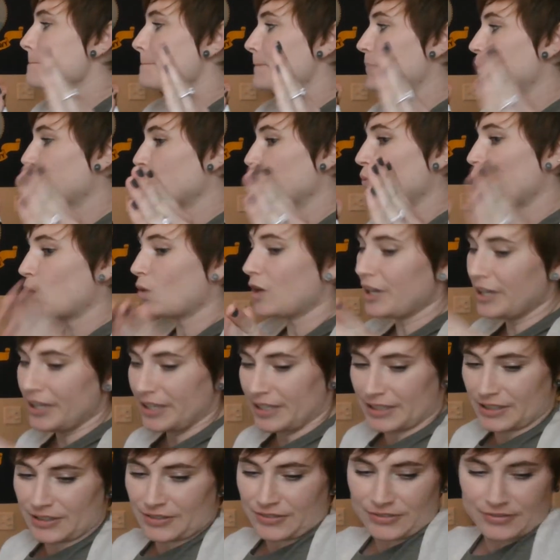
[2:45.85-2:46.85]
But what
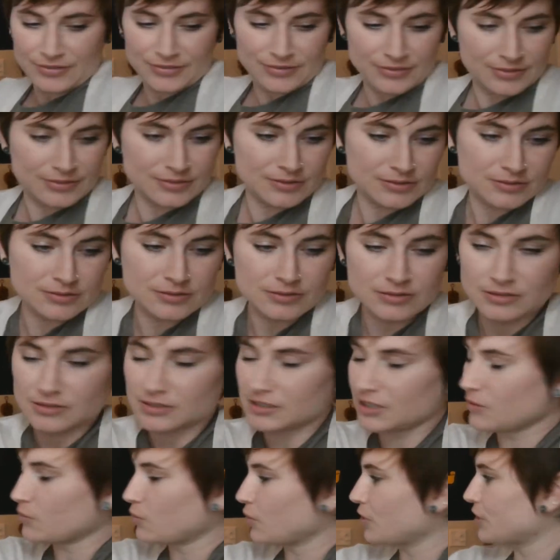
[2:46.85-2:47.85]
if,
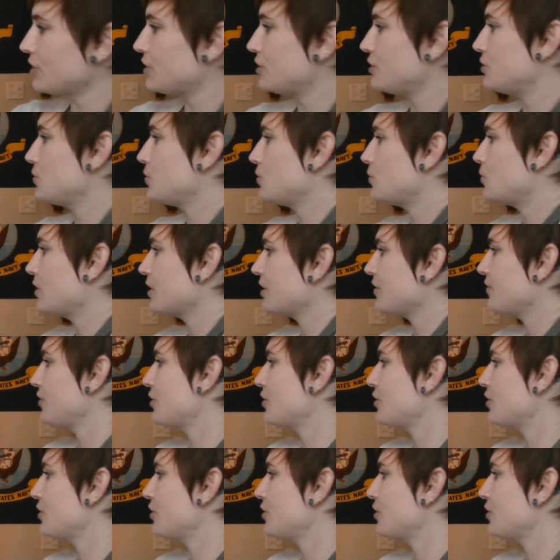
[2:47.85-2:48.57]
we're going to do a what if